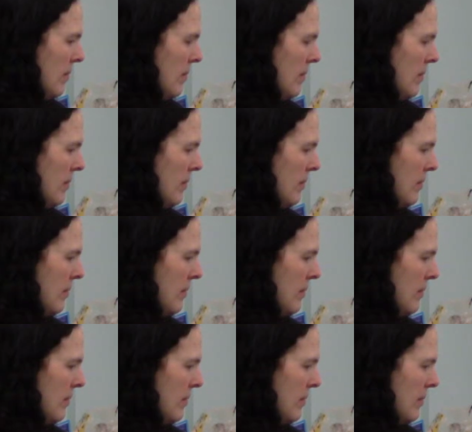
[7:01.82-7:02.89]

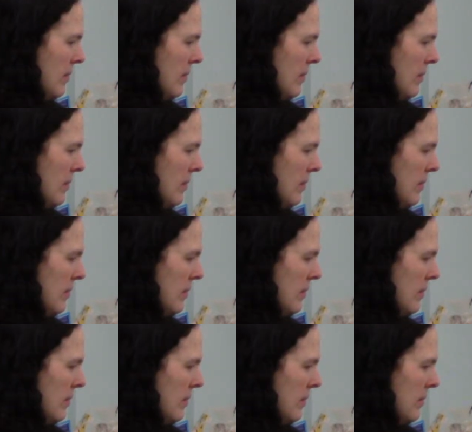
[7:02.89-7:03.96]

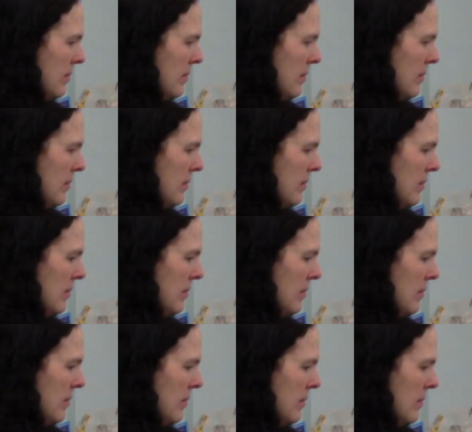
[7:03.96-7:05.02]

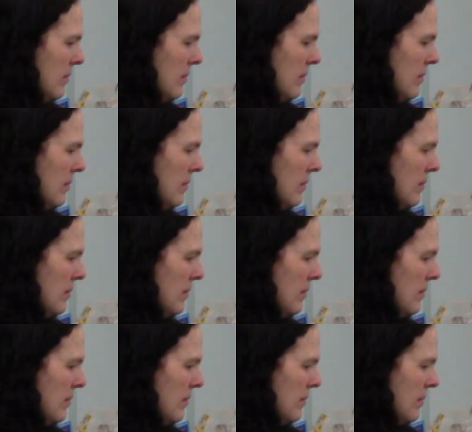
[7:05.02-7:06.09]

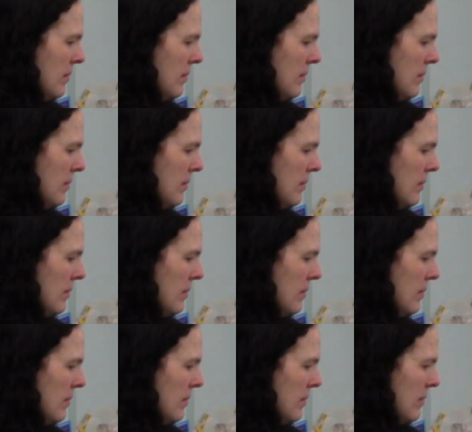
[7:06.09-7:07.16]

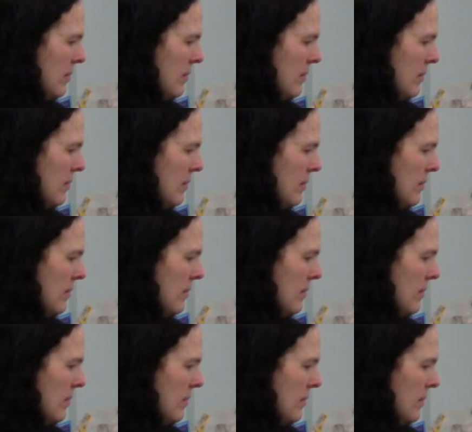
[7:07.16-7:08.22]

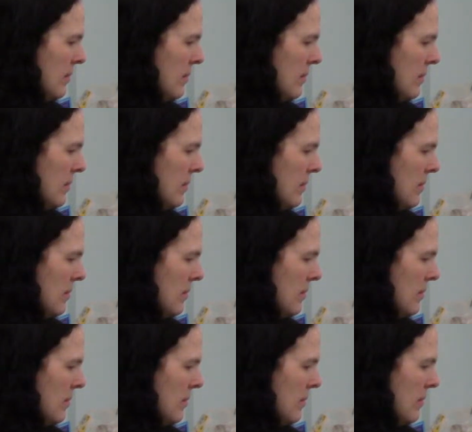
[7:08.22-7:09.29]

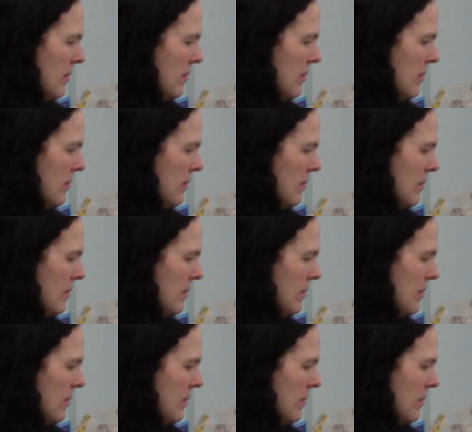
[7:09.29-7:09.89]
This person isn't speaking.